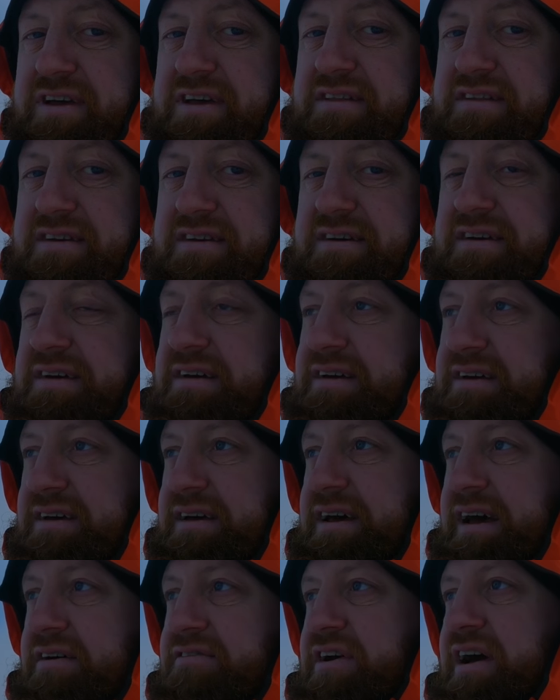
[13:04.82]
liked it.
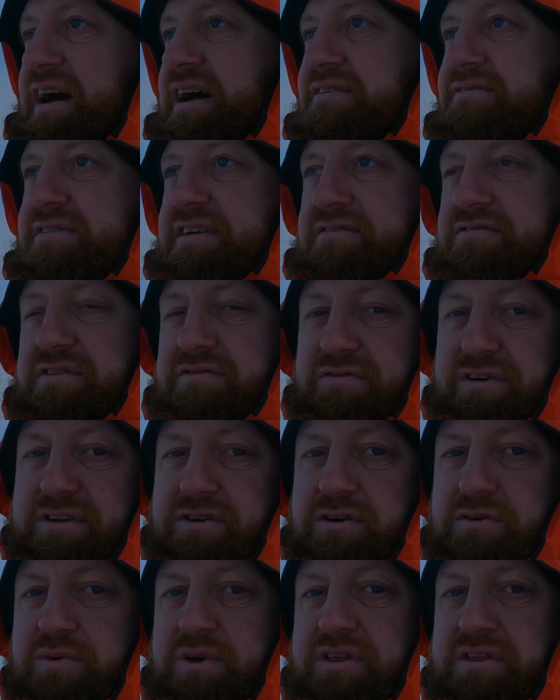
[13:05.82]
If you have, give the
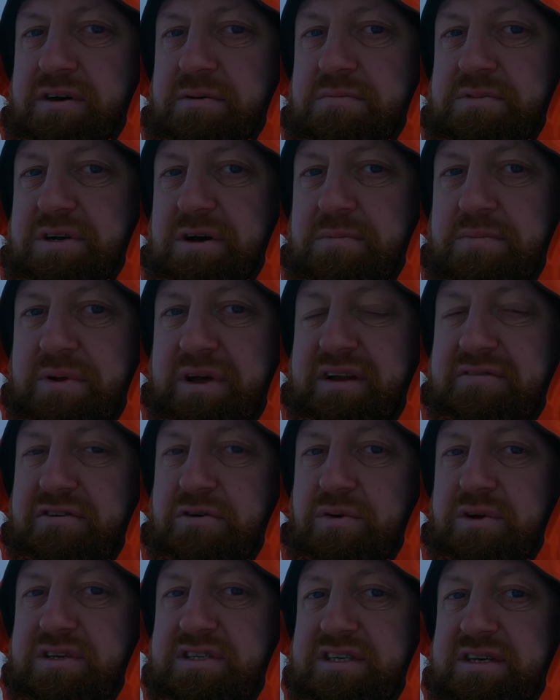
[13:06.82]
video a wee thumbs up, and if
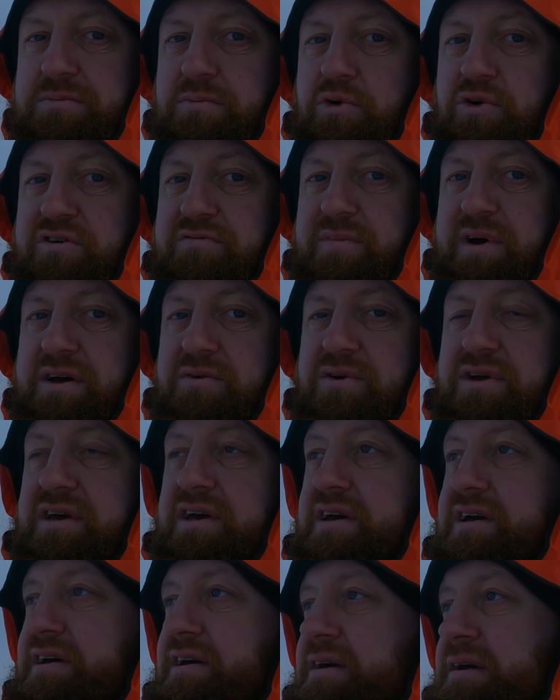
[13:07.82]
you want to see more of my
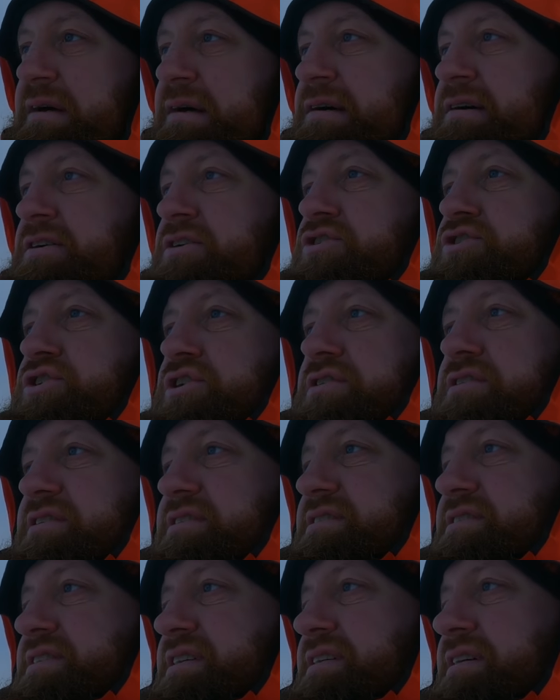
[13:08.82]
wee
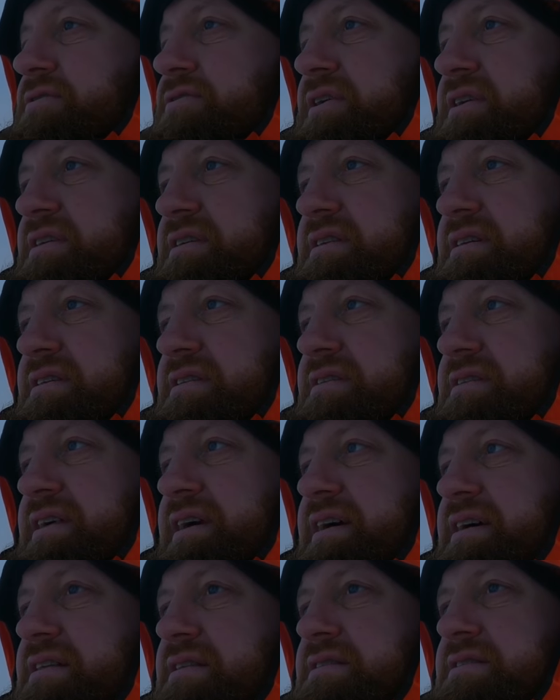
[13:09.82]
journeys out into
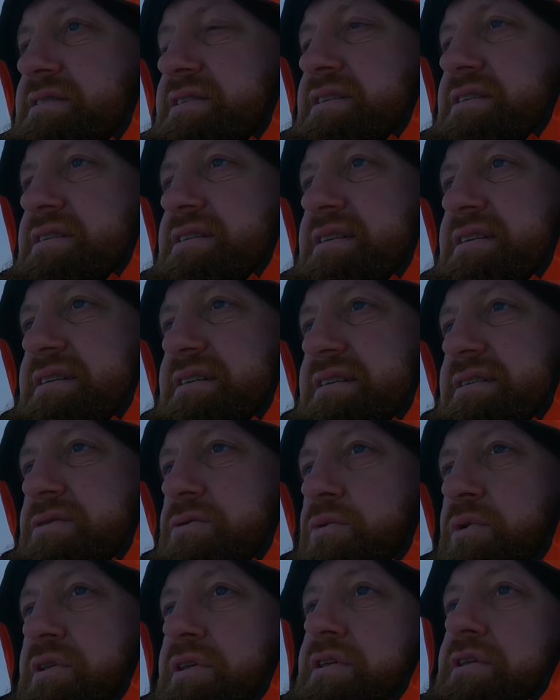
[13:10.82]
the hills,
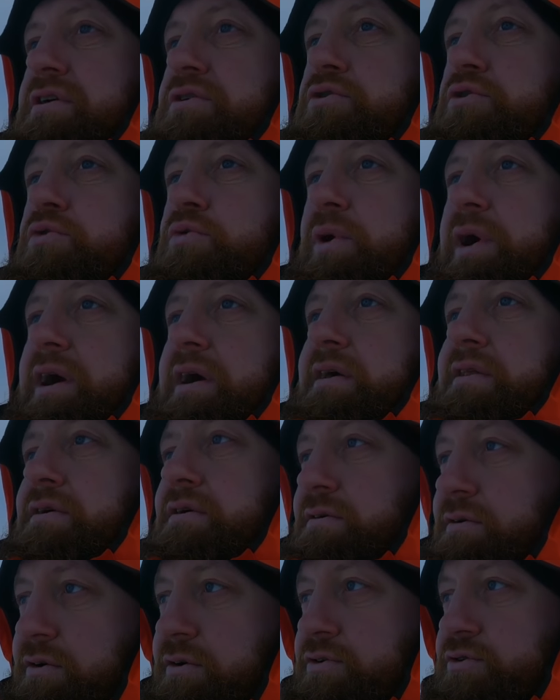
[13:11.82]
whether they go well
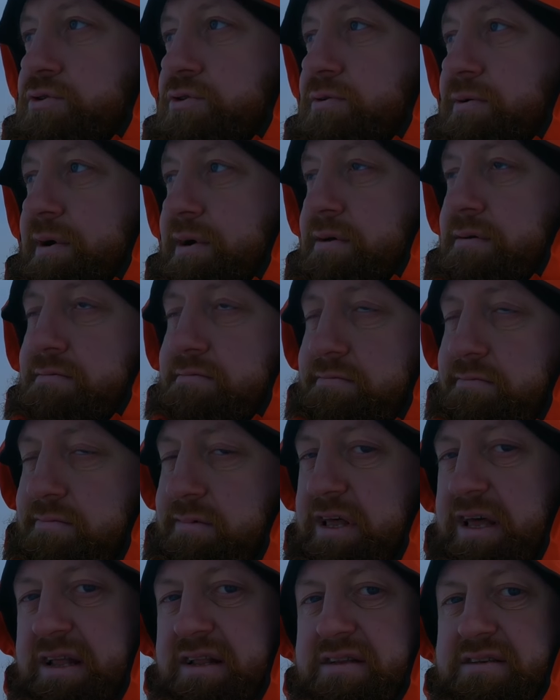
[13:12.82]
or not so well,
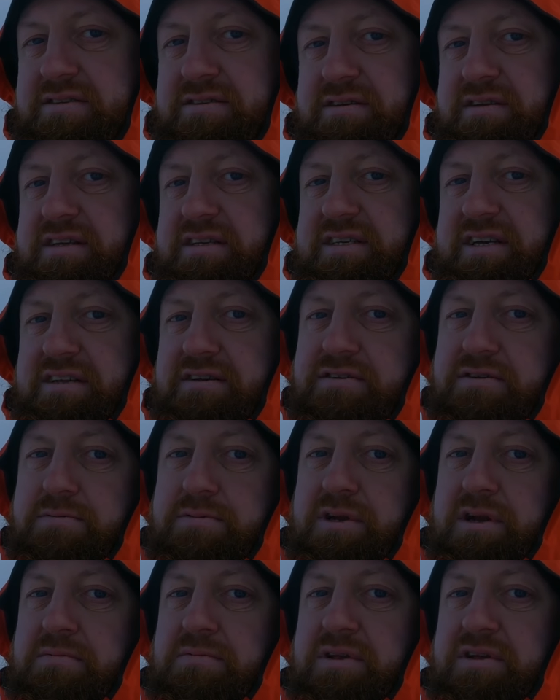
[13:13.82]
then consider
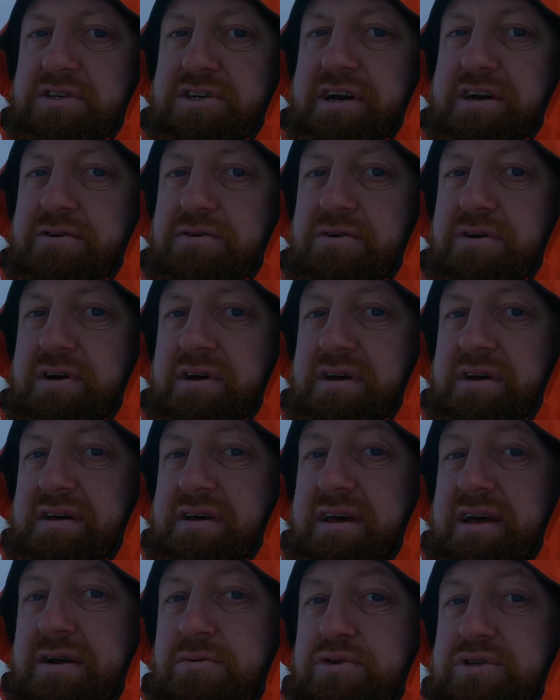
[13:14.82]
subscribing to the channel,
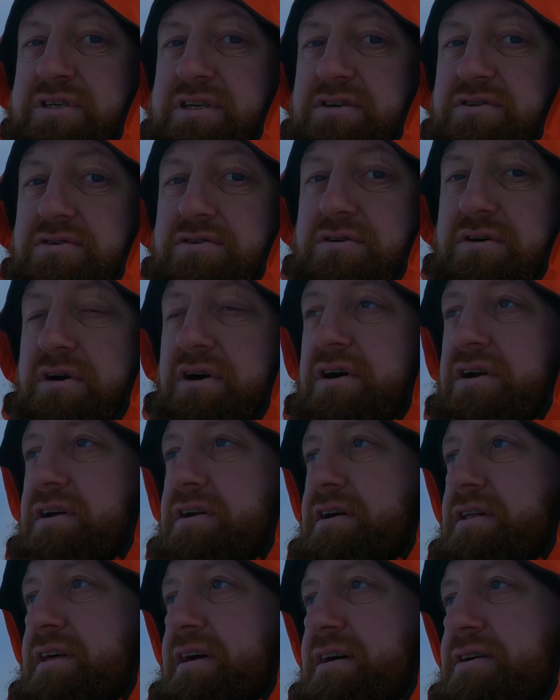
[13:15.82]
and I'll see you on
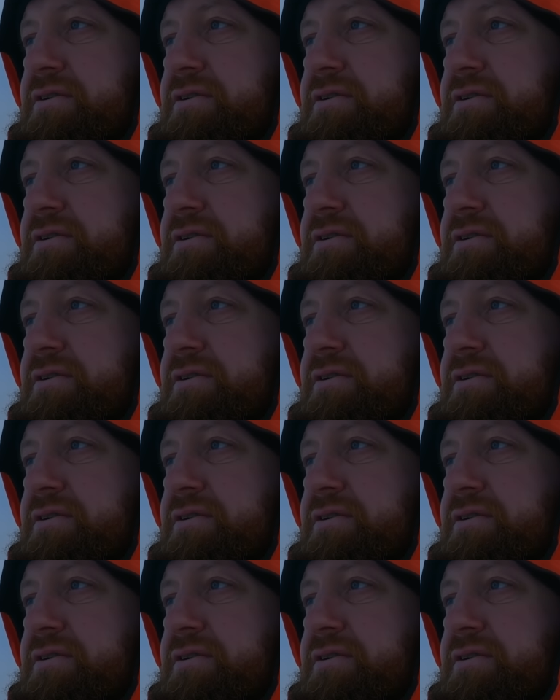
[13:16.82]
another